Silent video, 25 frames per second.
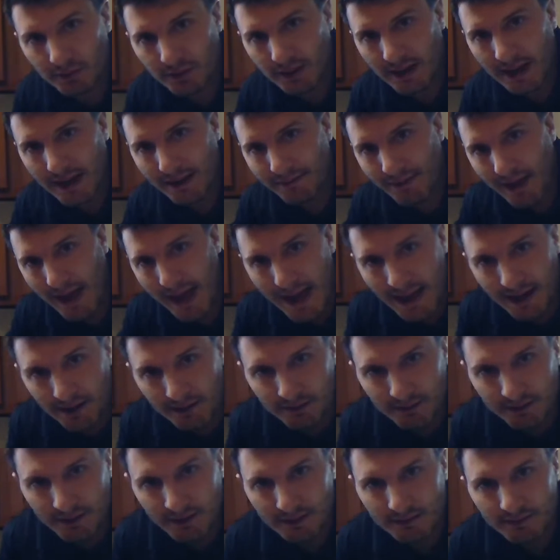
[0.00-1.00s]
can have
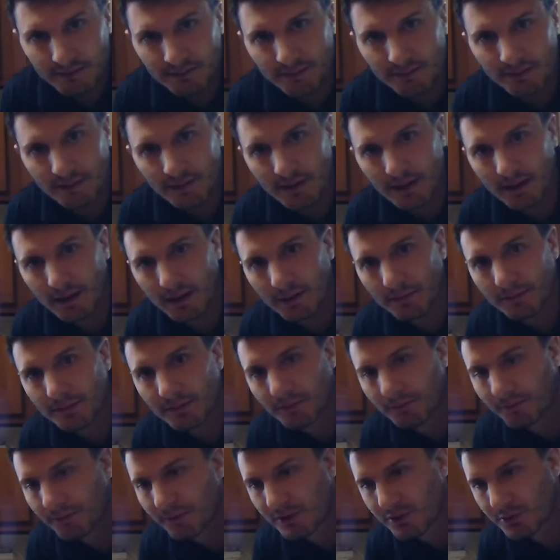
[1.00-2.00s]
access,
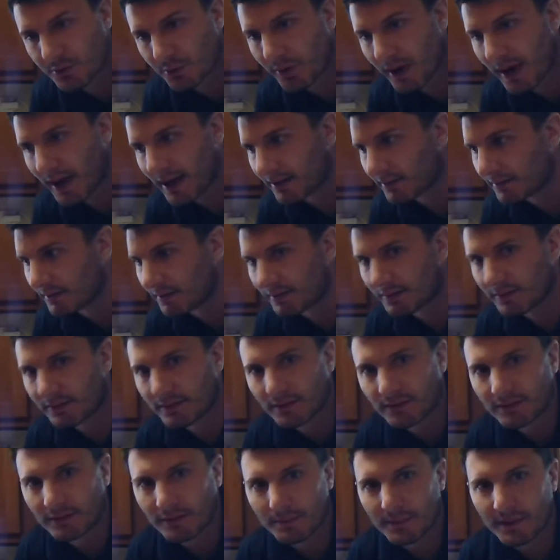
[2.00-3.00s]
some visual access
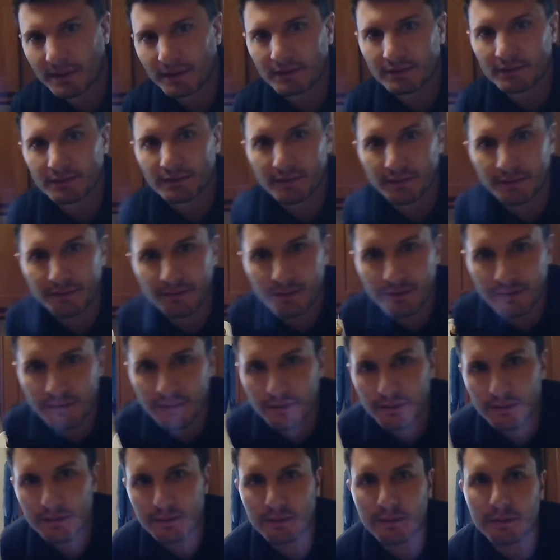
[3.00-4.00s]
to some of these
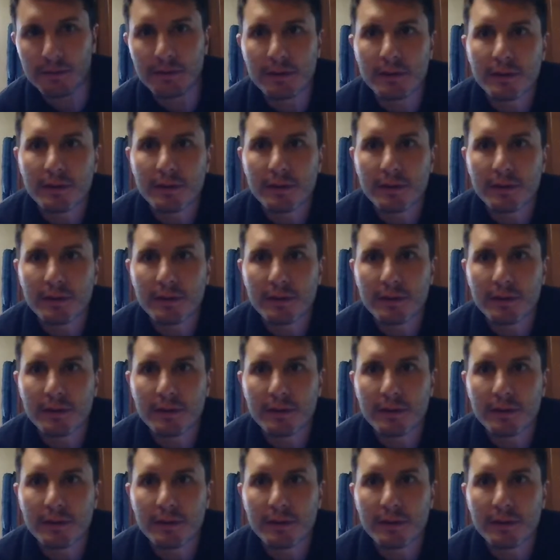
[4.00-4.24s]
surfaces.